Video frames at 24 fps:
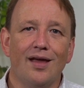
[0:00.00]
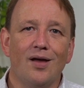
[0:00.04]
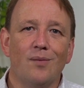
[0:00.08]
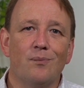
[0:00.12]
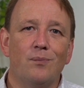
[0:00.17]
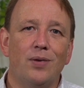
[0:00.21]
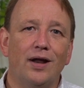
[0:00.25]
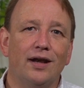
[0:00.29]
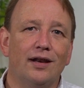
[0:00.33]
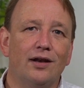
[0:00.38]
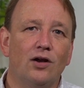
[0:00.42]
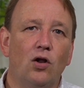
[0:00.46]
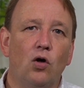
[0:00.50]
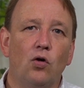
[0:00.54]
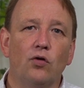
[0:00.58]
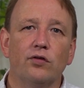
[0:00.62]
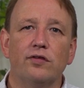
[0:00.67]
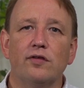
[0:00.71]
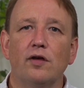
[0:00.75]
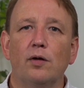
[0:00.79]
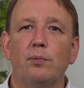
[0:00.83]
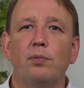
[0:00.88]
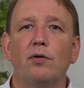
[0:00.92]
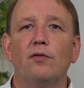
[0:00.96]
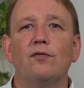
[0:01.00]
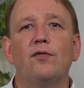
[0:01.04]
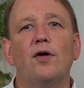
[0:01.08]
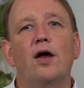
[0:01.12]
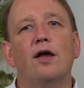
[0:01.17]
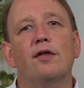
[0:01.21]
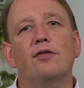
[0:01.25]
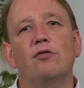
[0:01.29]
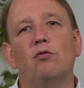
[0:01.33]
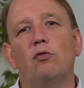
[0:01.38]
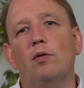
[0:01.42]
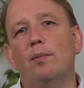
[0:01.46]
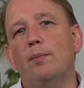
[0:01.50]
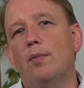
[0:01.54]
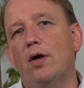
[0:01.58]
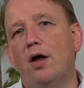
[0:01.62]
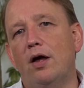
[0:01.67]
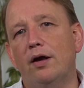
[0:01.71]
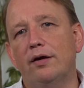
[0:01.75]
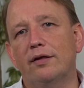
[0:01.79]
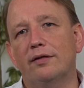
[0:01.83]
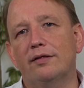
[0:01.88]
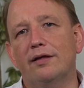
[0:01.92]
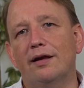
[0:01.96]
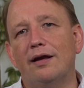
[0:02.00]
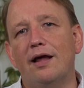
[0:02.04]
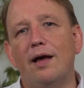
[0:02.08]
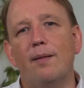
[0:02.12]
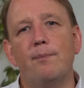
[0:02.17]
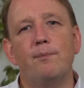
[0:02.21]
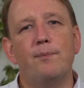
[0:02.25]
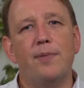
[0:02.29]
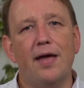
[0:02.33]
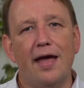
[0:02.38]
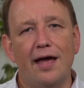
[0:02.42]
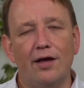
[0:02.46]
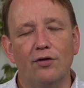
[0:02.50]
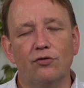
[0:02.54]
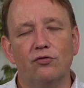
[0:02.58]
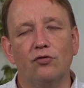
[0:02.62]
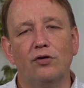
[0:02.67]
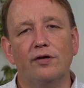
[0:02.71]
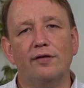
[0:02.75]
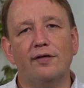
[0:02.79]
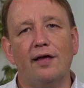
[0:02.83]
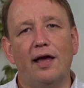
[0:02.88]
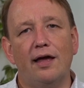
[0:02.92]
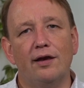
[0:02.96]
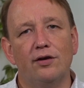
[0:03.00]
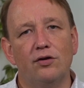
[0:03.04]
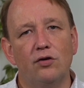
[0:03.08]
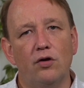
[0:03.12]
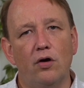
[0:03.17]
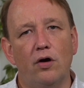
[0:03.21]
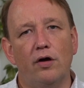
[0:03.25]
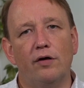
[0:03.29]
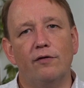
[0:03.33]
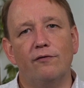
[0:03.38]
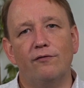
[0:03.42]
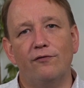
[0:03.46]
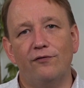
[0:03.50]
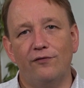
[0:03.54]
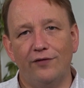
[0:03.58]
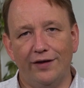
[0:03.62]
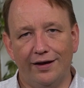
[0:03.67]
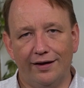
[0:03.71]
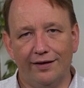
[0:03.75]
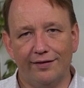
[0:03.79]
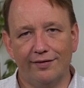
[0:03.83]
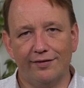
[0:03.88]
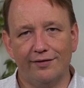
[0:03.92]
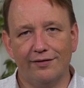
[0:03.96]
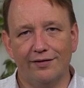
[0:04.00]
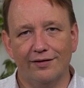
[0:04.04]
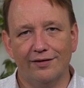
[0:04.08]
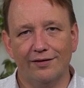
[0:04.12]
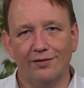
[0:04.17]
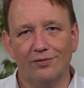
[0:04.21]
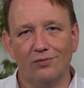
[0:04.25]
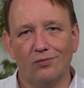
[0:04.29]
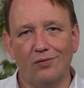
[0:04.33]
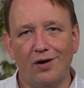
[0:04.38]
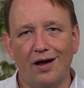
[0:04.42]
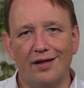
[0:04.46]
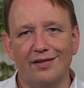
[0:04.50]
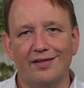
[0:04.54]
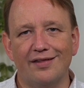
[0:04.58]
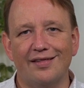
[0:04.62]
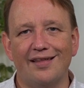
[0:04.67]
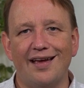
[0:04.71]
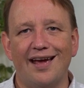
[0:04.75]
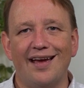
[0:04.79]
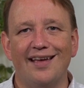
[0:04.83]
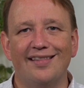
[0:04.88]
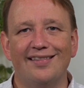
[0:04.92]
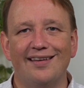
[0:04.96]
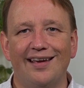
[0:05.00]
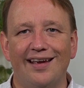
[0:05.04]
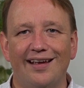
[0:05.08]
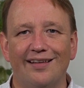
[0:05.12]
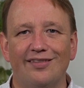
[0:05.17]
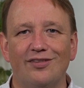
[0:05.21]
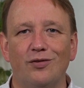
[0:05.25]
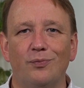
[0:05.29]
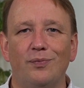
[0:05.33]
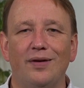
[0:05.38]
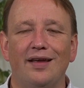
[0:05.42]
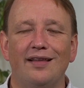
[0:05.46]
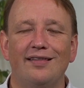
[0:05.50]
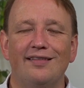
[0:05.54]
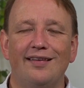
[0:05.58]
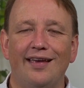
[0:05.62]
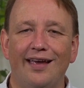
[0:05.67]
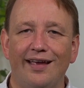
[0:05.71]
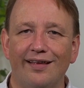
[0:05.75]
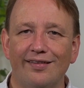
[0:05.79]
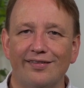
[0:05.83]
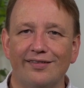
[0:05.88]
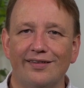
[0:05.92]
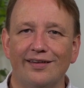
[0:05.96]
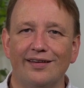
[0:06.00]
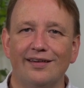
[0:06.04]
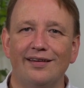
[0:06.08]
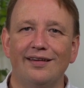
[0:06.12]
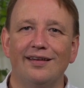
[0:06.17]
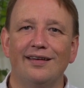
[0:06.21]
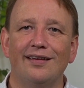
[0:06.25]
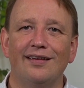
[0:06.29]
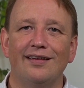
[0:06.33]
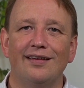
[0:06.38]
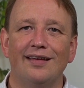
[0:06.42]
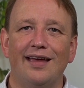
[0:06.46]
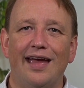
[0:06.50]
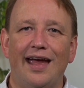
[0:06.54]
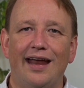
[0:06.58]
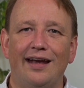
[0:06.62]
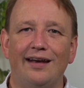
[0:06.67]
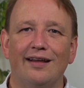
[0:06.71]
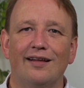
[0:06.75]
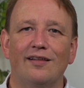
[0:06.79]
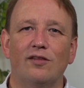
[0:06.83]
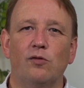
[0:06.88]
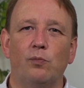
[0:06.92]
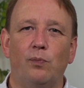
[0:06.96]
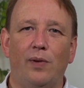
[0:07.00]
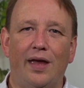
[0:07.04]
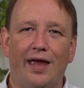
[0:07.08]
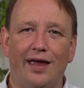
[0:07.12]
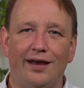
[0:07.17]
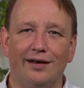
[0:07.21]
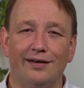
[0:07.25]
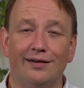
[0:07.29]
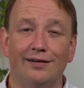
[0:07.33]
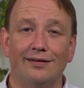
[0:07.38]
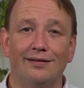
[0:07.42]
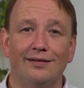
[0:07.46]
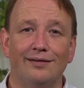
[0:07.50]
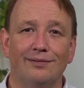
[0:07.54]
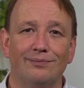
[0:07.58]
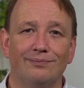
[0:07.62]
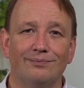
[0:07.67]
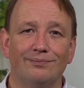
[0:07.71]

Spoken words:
But it also provides a reminder that our boundaries are not fixed. Rather, they are there to be tested and expanded.